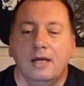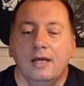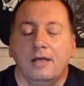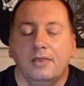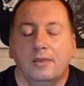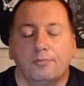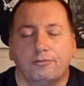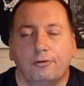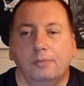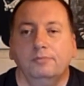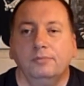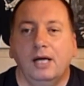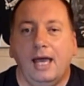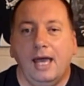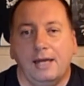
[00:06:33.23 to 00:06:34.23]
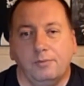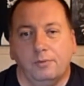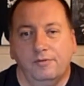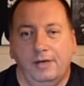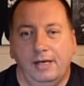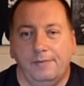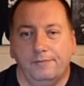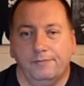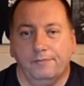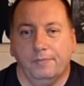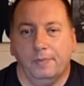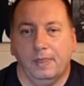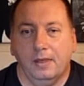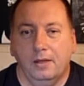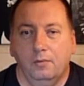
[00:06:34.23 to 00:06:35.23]
The problem I had with it
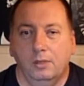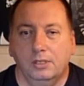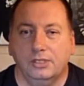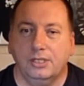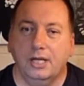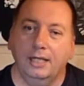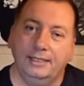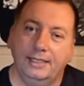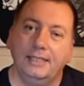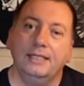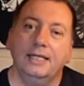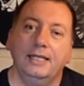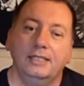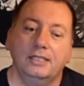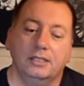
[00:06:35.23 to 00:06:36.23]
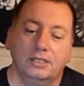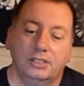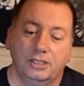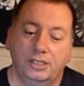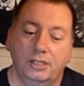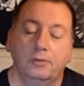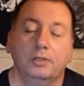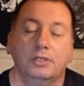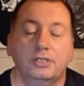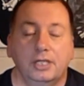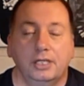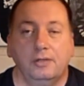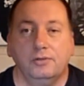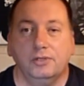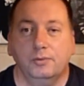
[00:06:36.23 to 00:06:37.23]
was that I did need to still
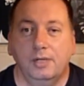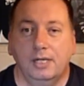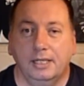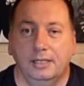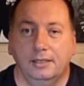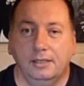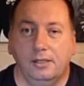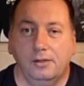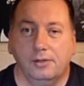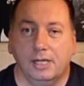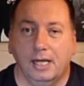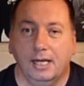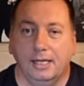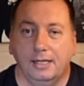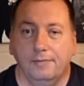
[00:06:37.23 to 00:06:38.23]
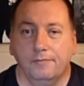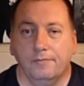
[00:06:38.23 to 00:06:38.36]
continue to work in the UK,